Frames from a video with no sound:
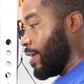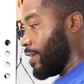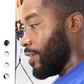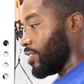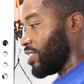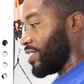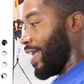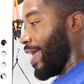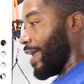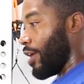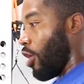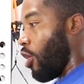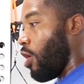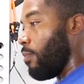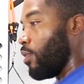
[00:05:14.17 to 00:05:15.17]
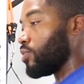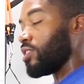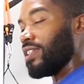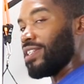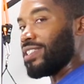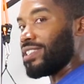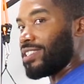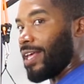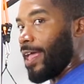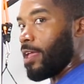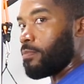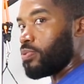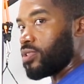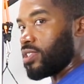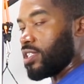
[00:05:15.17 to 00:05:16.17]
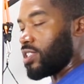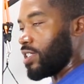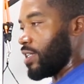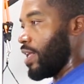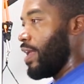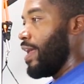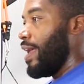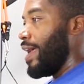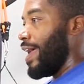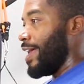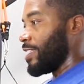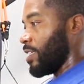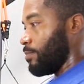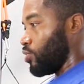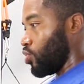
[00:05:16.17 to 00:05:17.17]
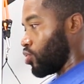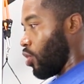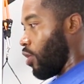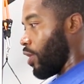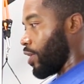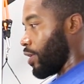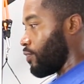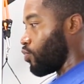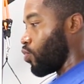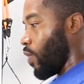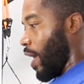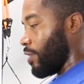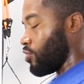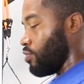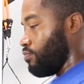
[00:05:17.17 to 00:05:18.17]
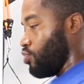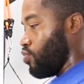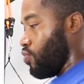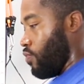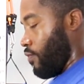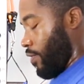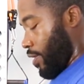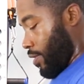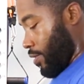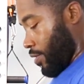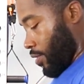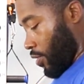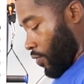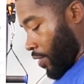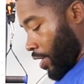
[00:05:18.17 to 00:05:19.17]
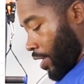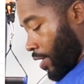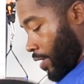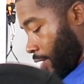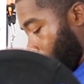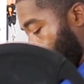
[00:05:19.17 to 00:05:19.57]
They're staying almost in the same position as I'm starting throughout the move, okay?